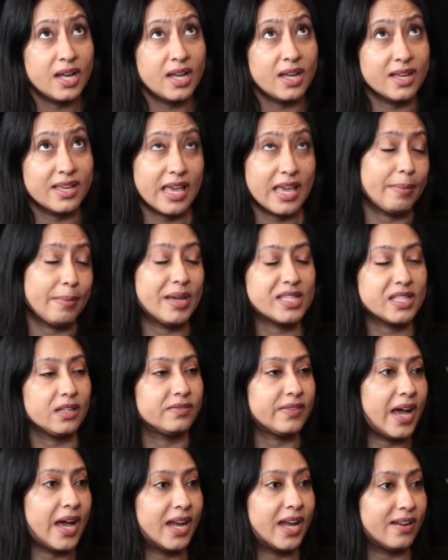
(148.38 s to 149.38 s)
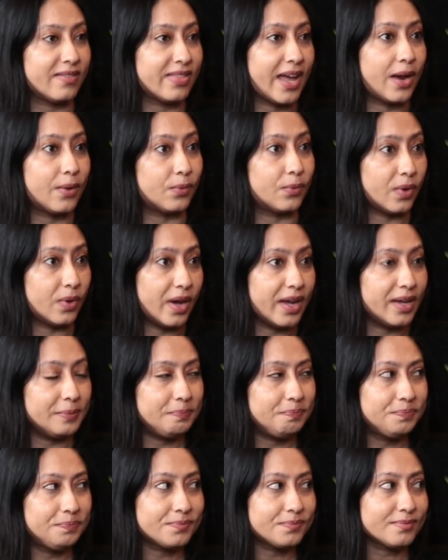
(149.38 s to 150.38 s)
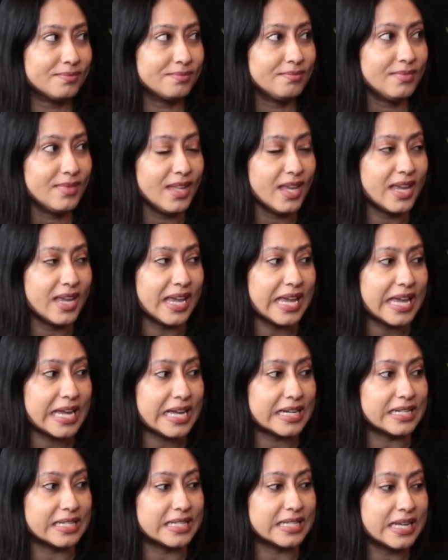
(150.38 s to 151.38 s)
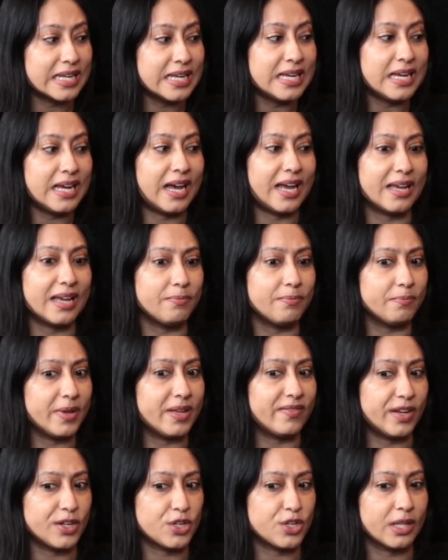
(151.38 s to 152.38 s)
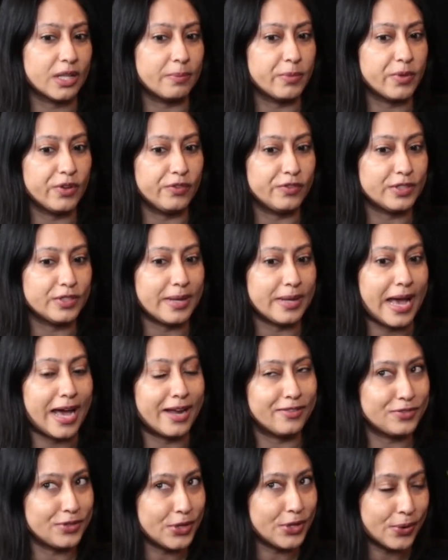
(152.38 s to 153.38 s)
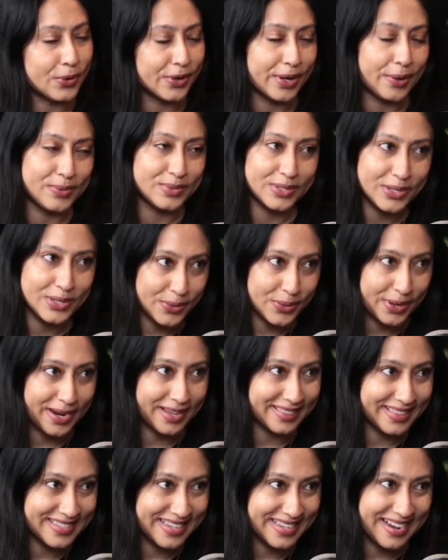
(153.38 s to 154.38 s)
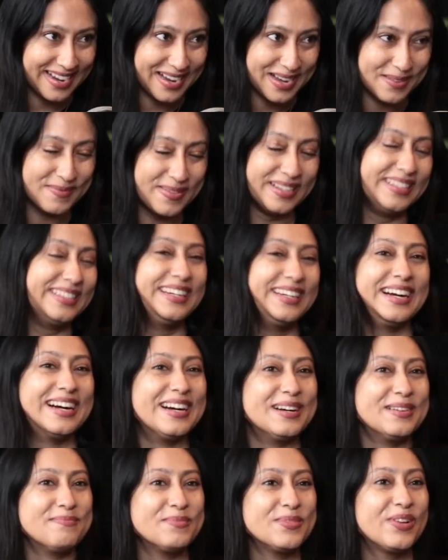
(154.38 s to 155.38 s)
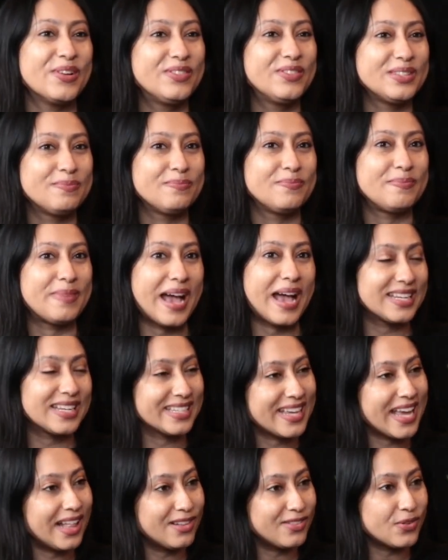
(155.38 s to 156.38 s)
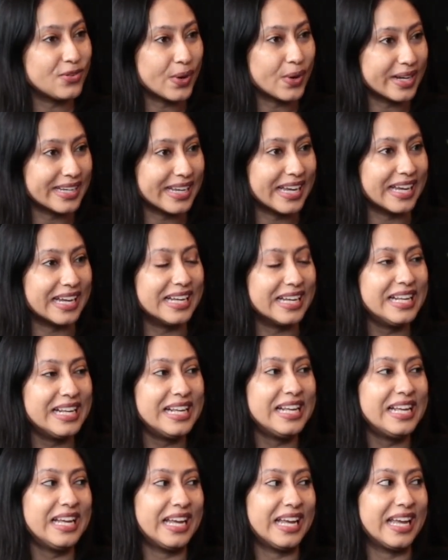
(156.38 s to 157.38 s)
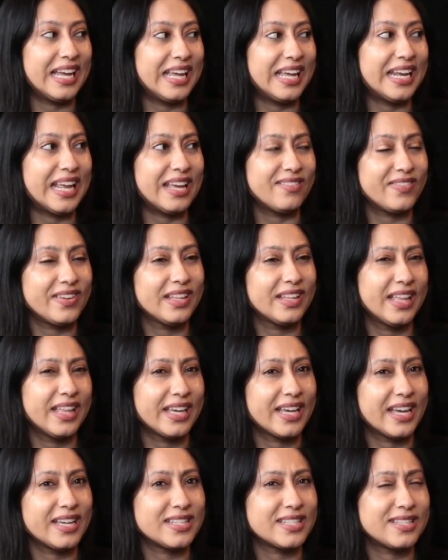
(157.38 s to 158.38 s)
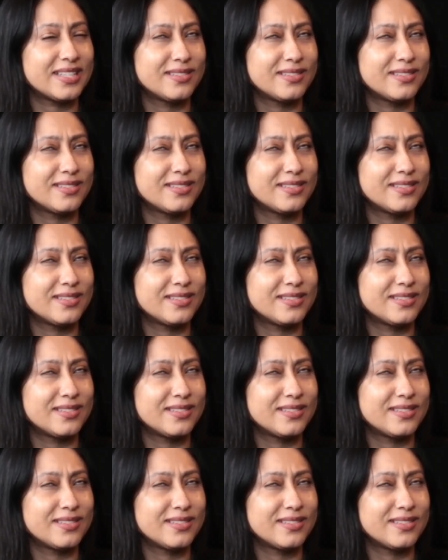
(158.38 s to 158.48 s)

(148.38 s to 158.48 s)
get myself out of that rut. And I eventually moved out of New York. I was in New York at the time, moved back to California. And I feel like I